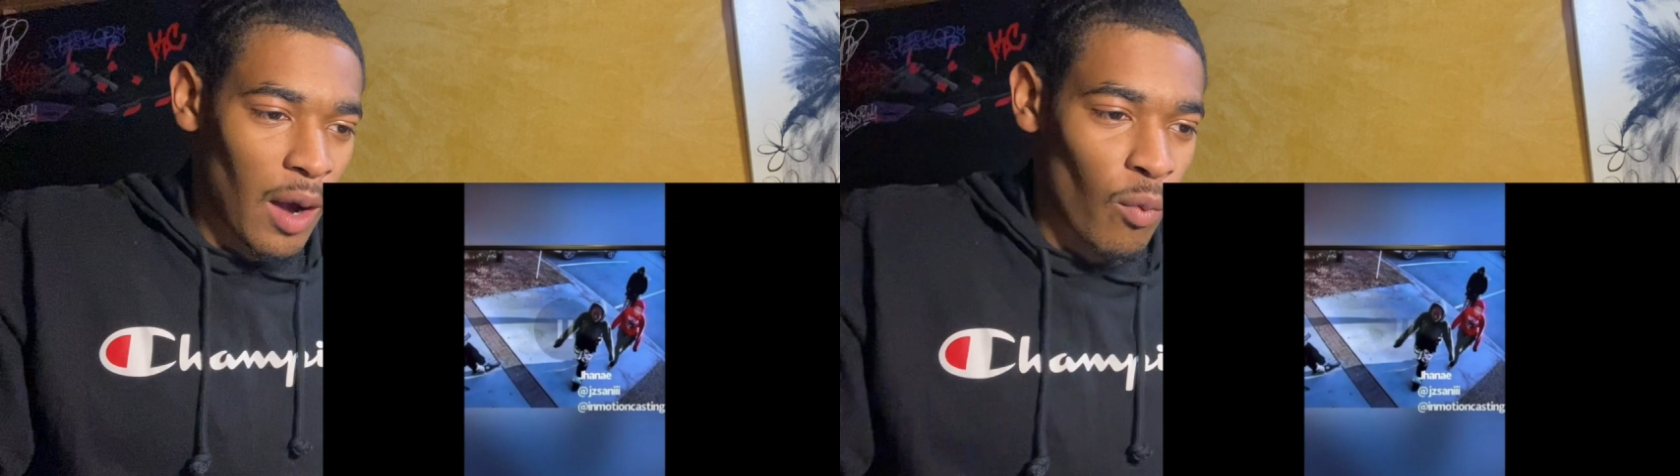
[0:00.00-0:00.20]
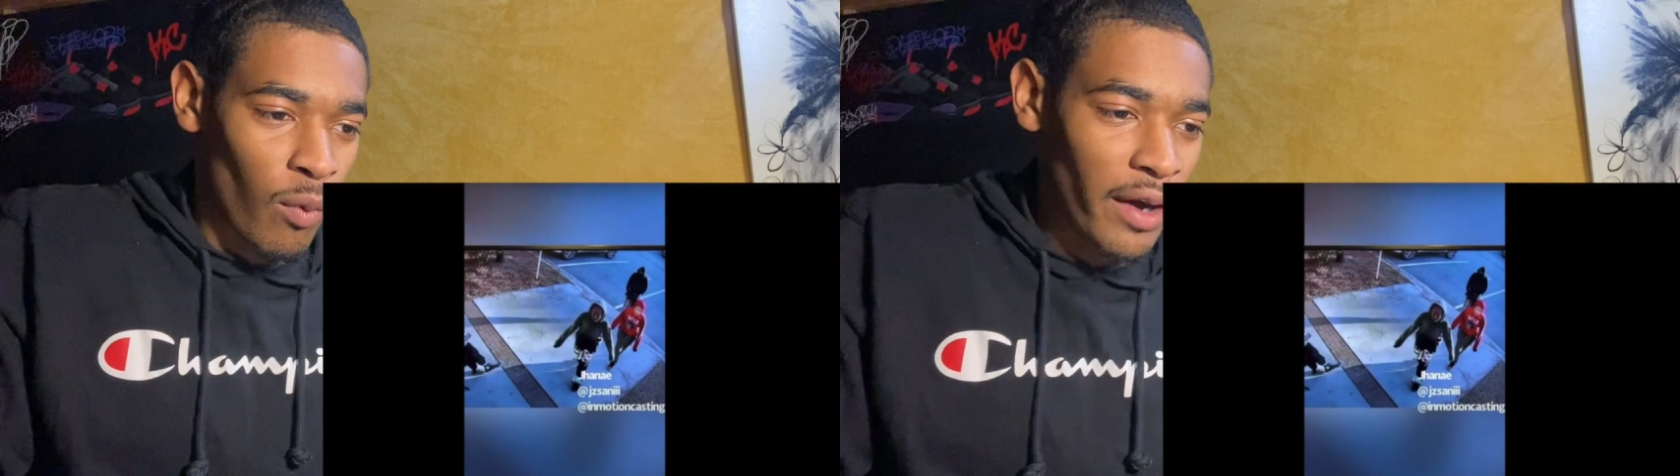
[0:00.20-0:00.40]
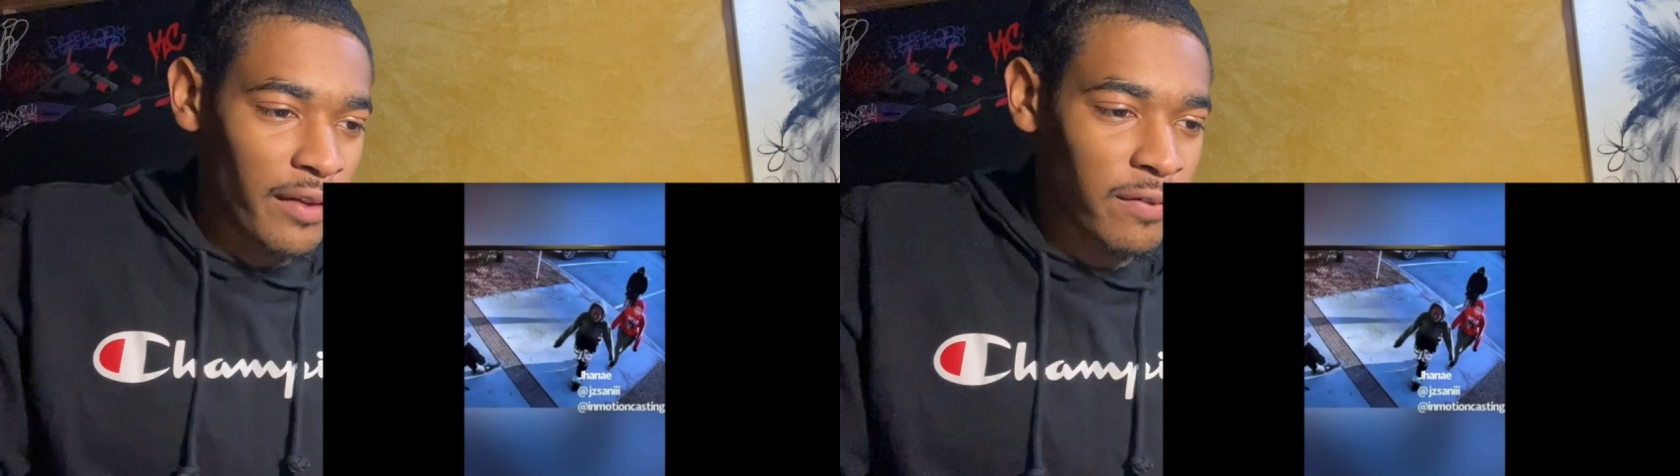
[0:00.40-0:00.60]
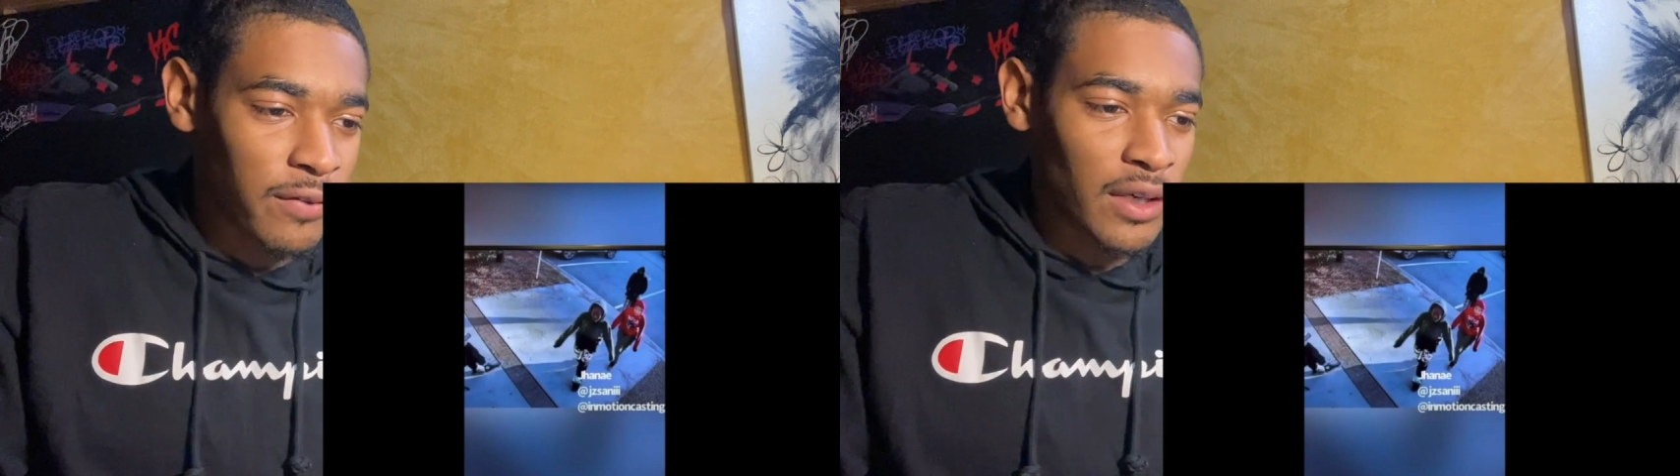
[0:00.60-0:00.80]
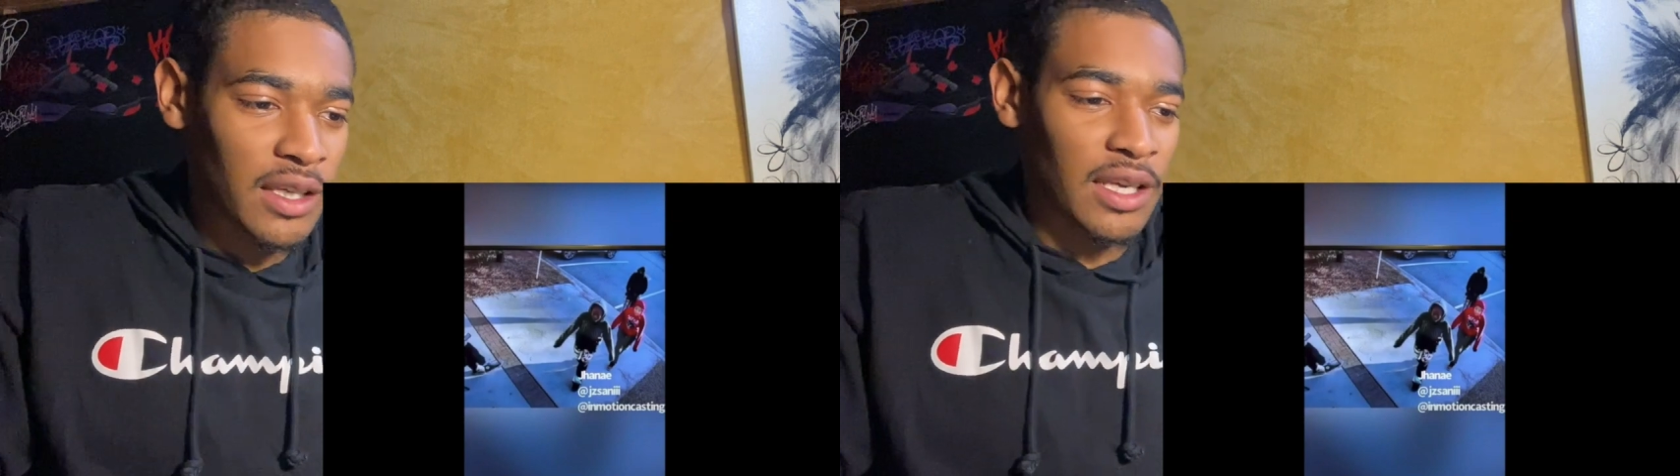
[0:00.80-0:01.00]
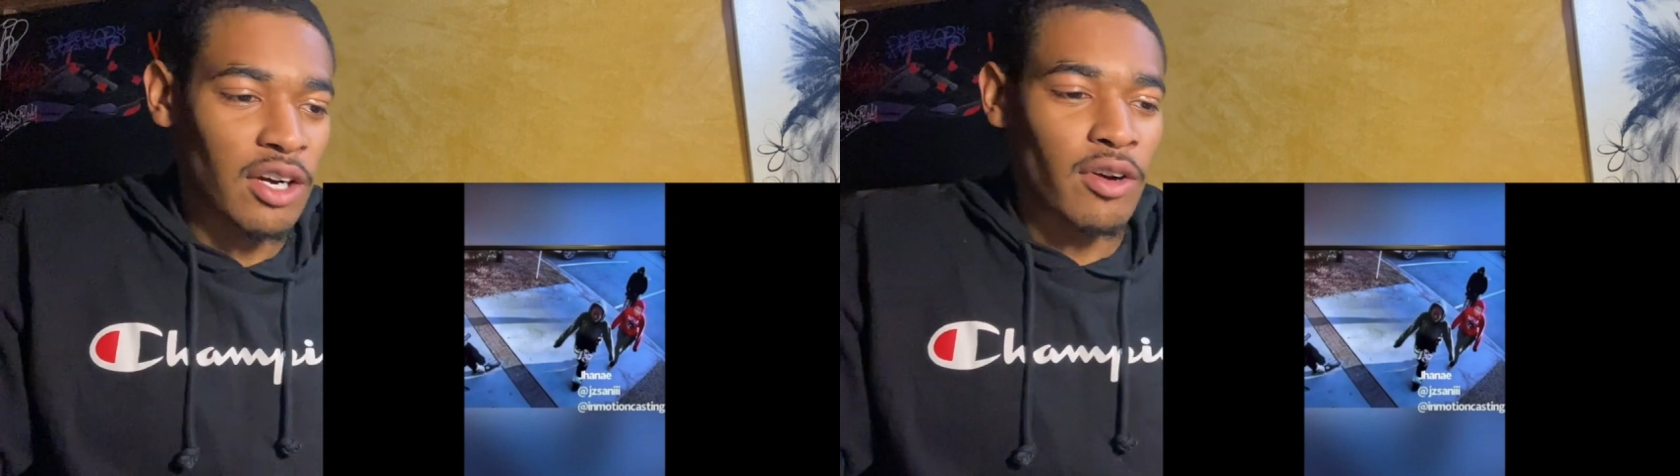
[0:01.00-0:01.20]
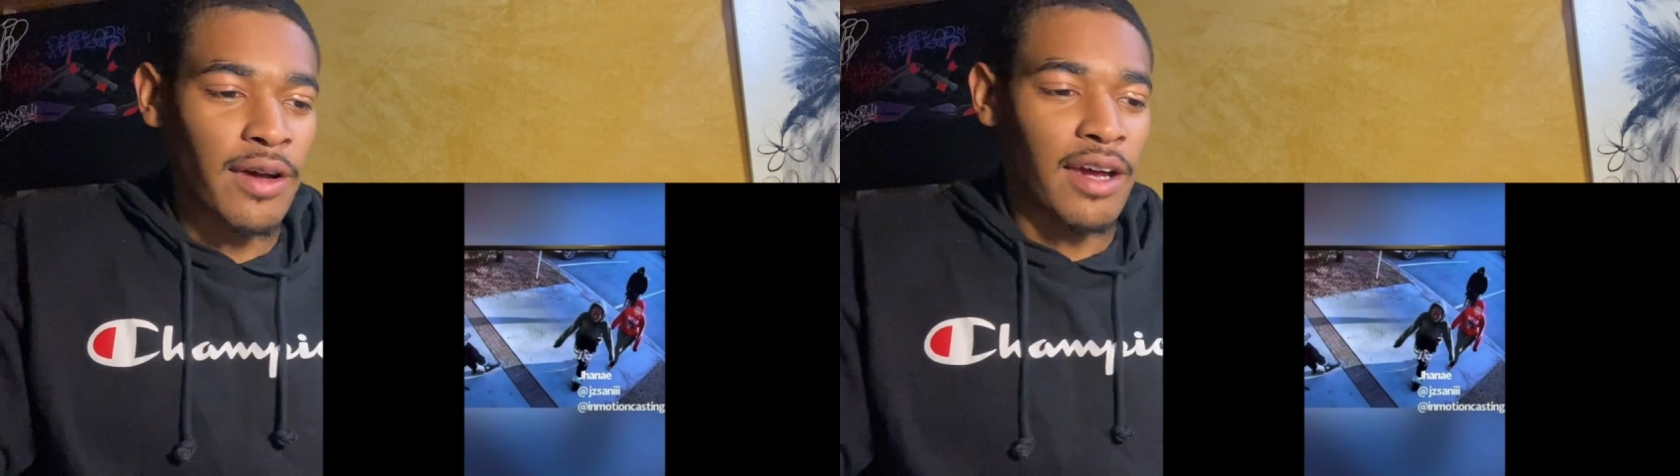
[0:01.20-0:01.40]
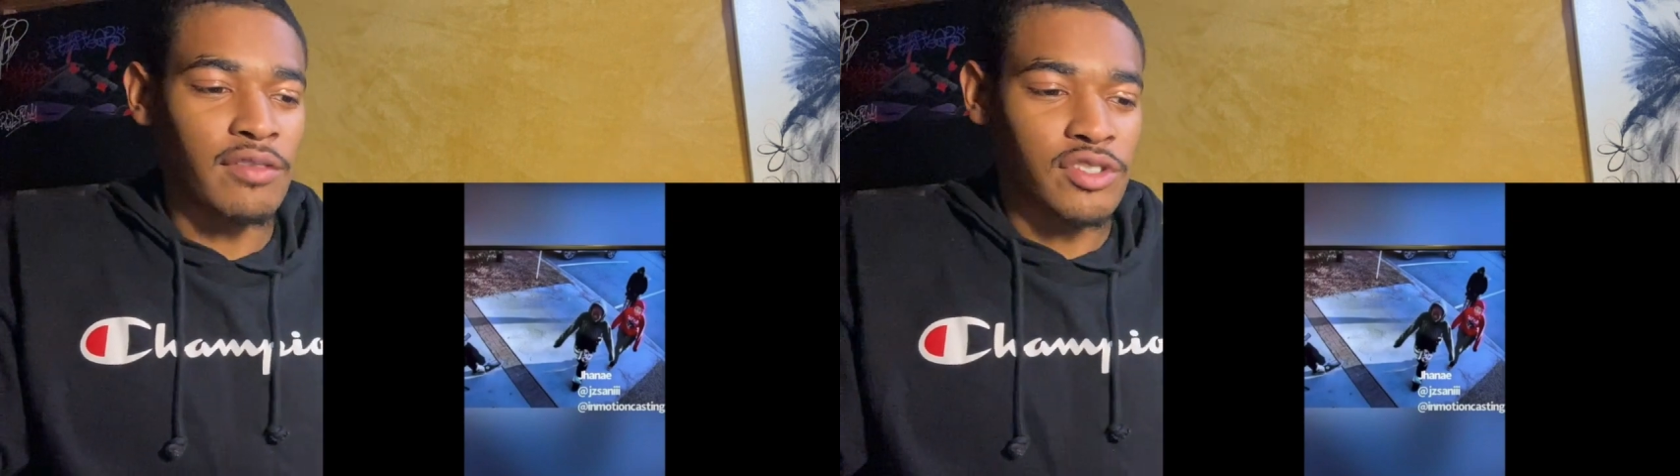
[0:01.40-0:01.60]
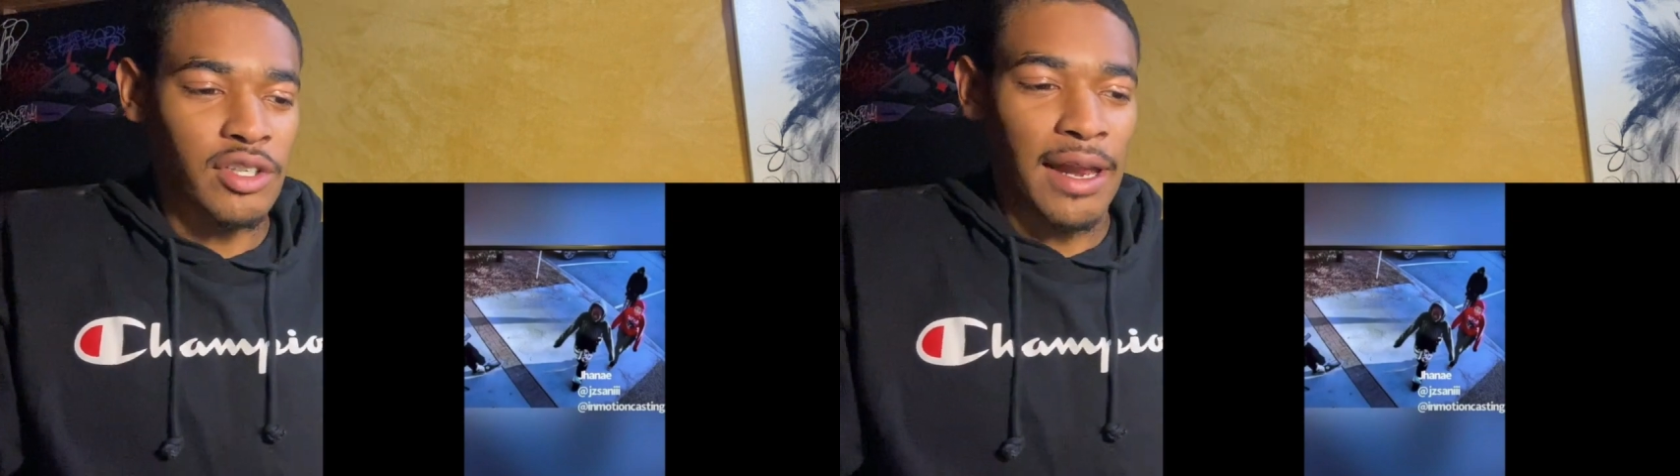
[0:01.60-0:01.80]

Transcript: Why the fuck y'all gonna have show?